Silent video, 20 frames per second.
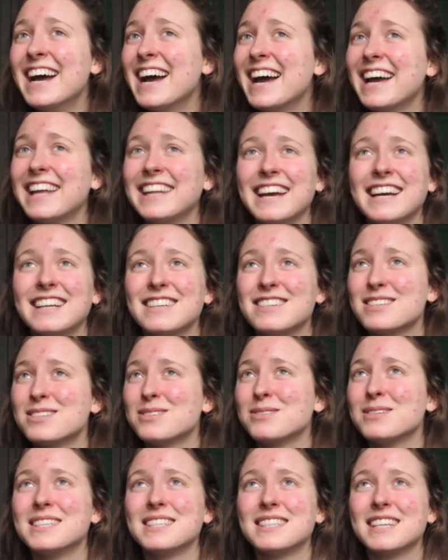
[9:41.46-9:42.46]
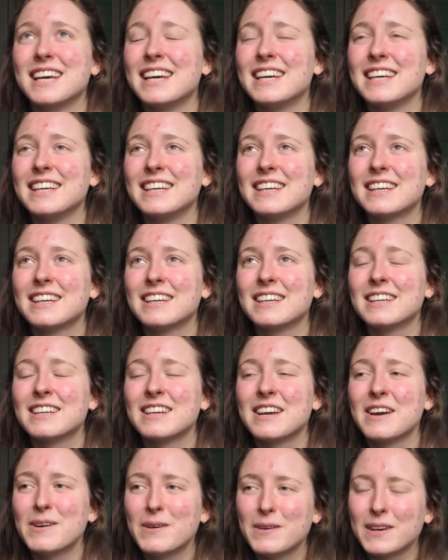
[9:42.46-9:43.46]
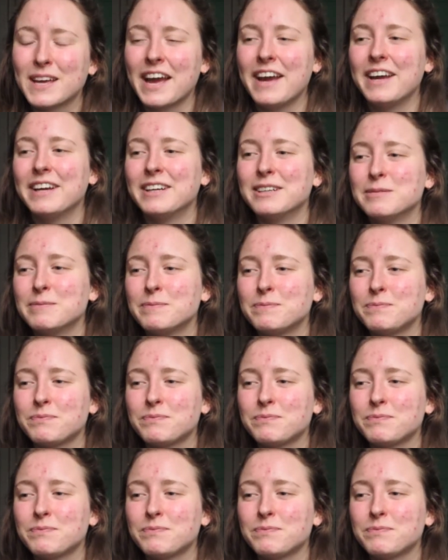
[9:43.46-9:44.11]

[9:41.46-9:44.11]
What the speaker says: And I just was like, okay,